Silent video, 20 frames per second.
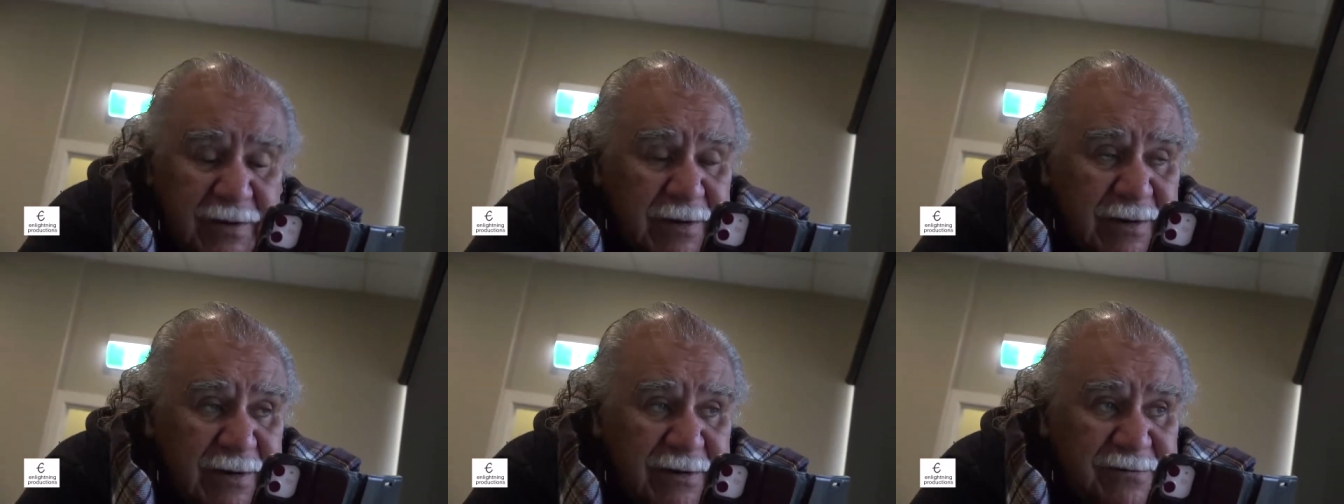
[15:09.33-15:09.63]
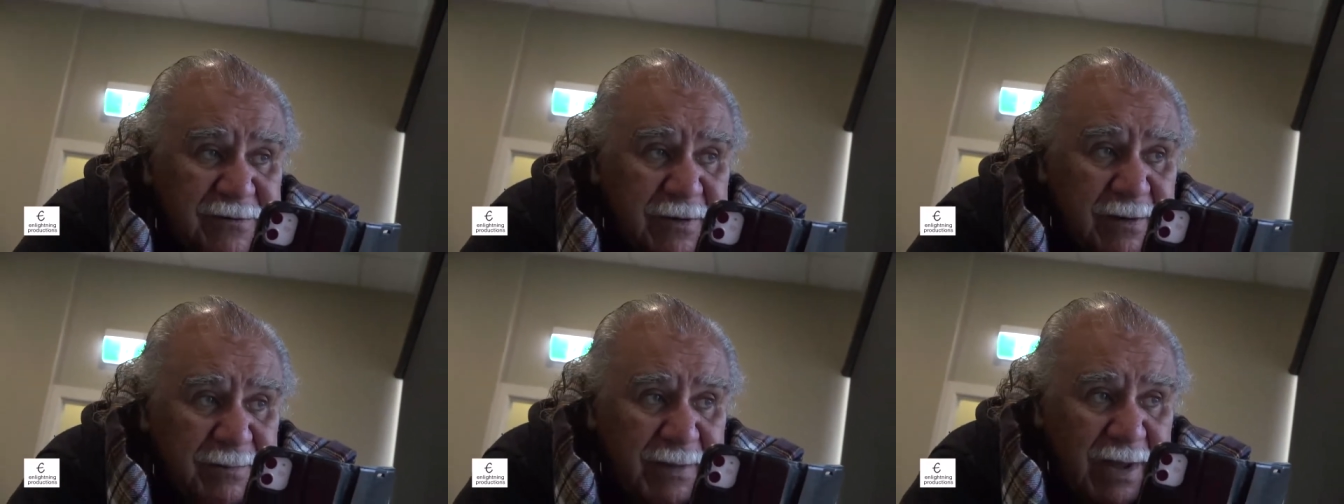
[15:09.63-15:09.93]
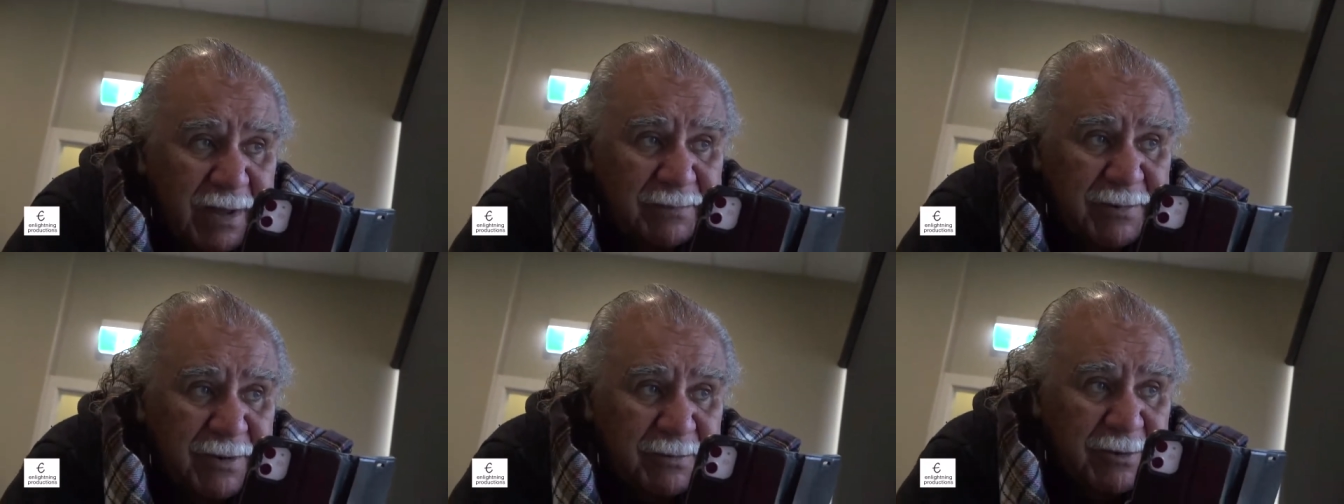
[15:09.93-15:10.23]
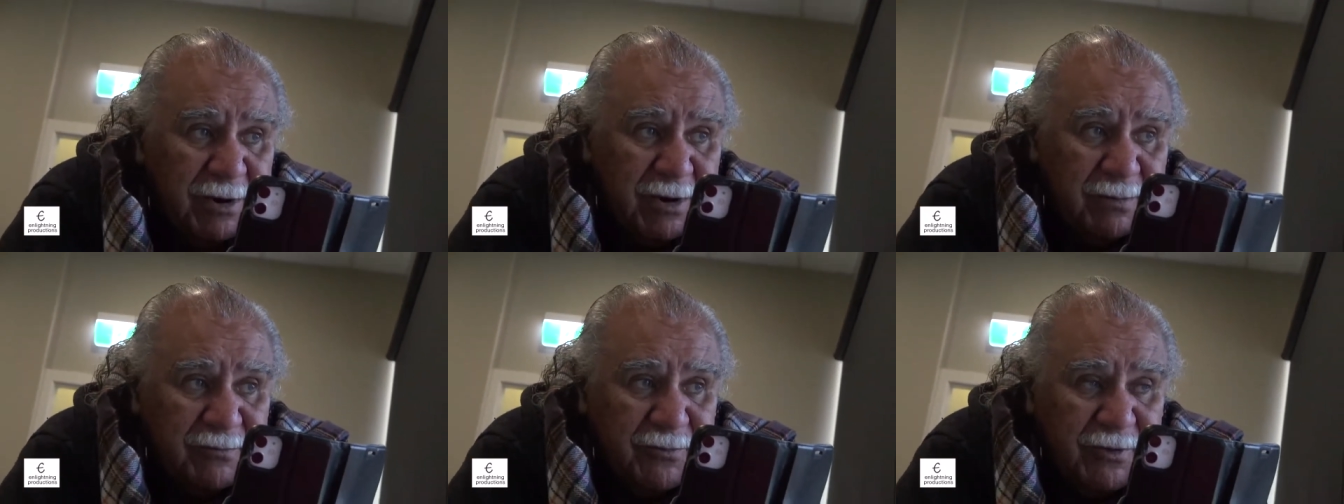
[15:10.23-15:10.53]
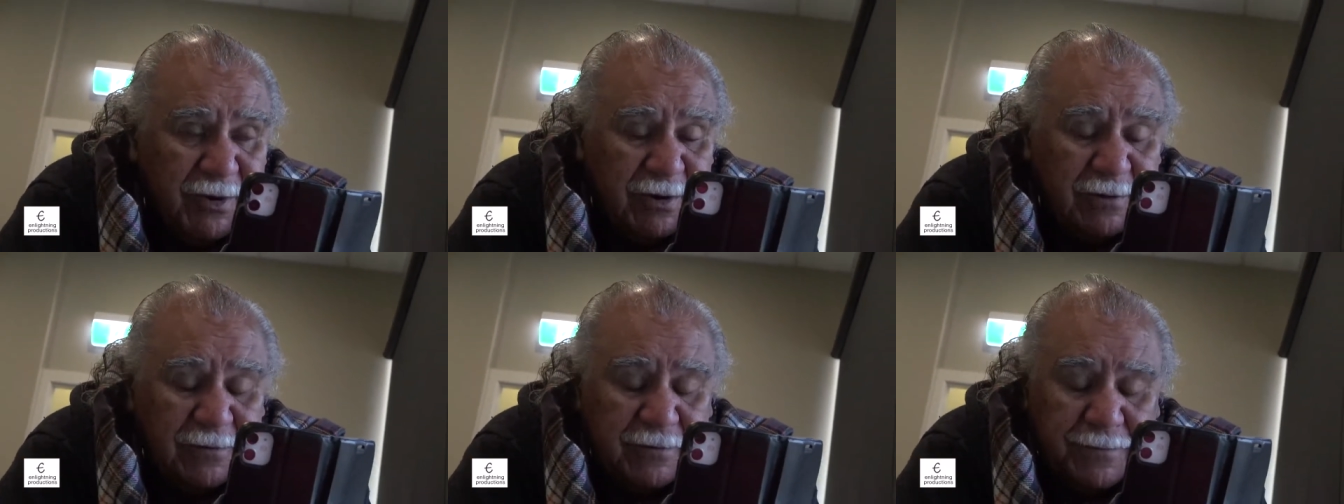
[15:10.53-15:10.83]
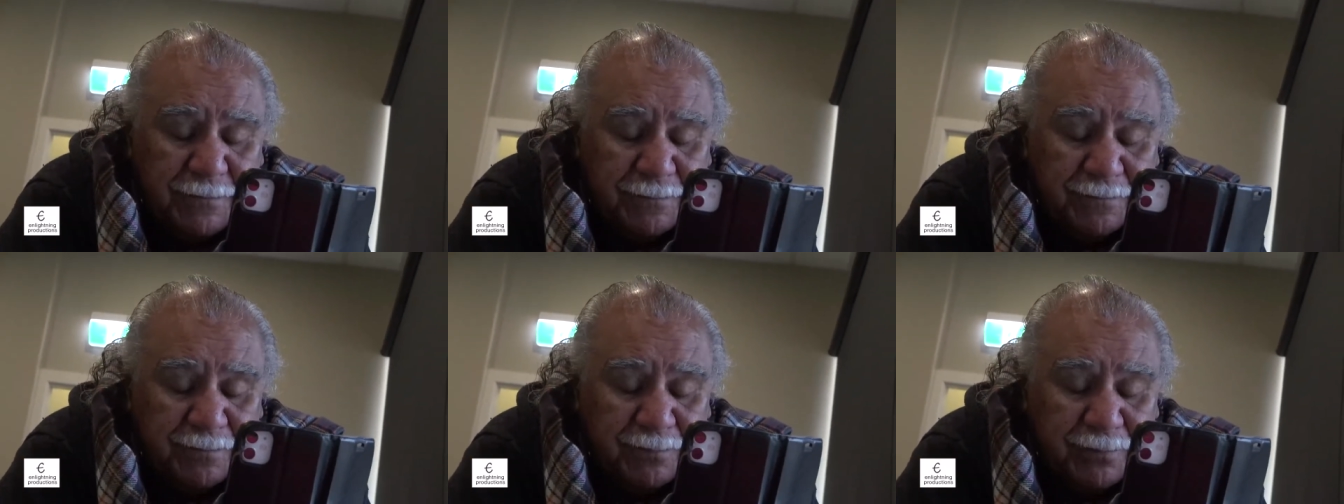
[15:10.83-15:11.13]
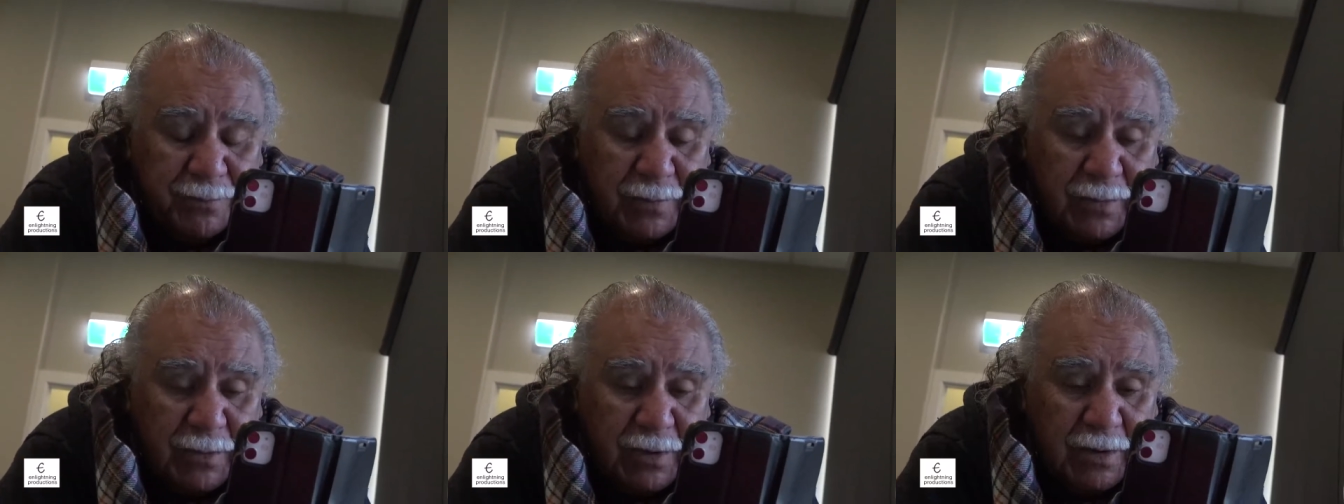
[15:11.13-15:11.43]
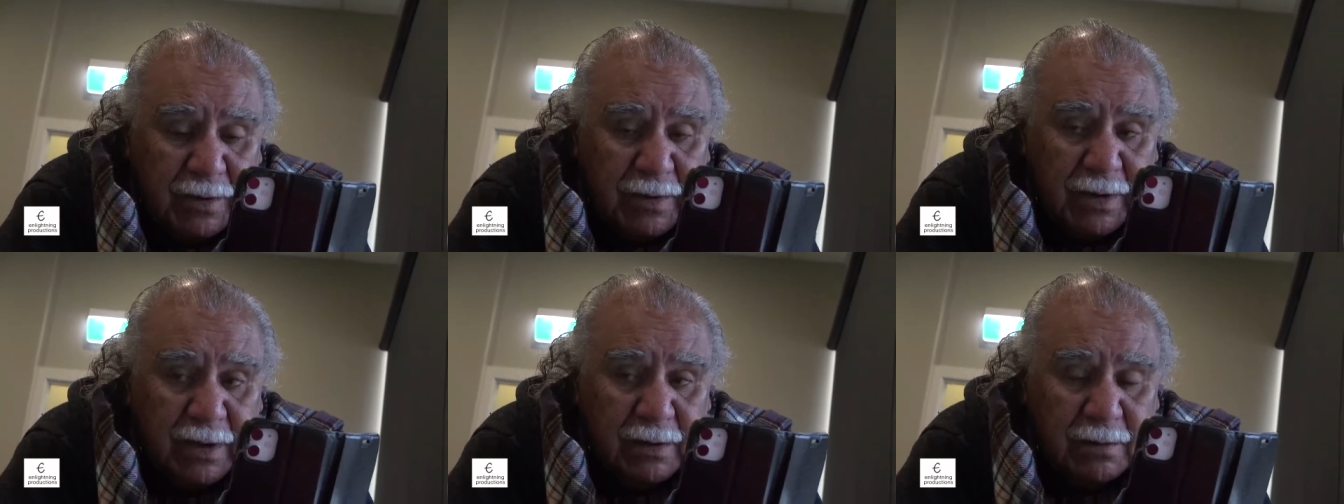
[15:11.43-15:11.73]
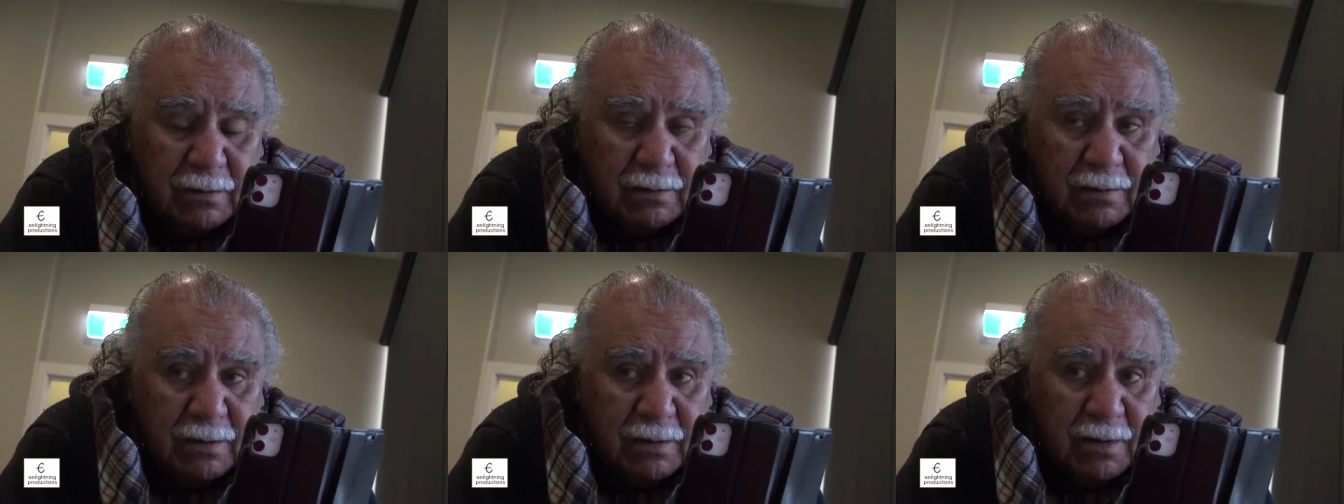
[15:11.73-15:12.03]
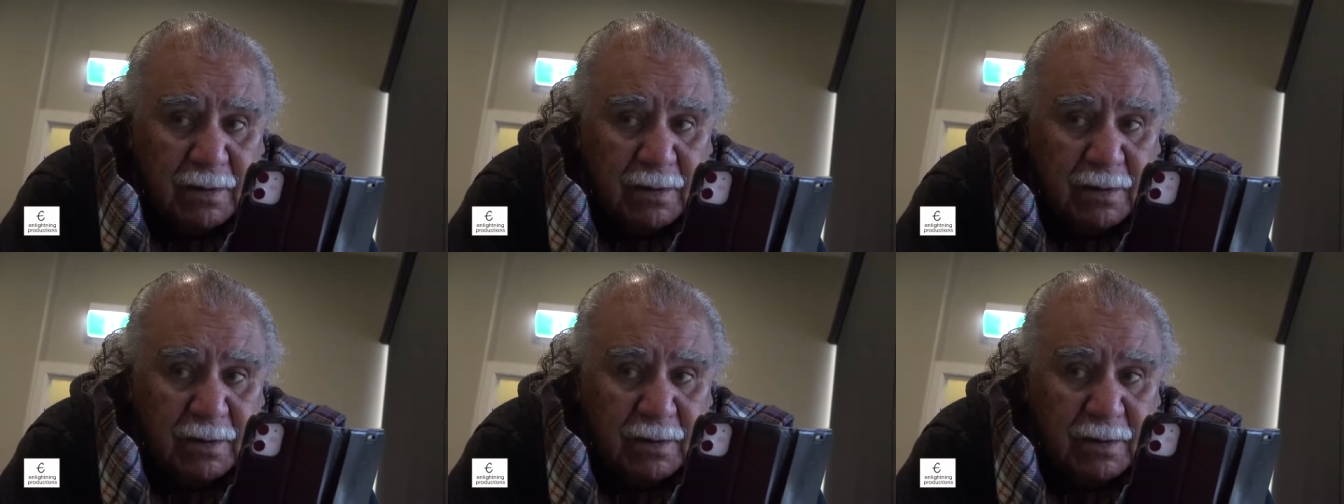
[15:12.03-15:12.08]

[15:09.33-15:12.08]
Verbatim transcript: "At least I'm happy when I'm drunk." Now,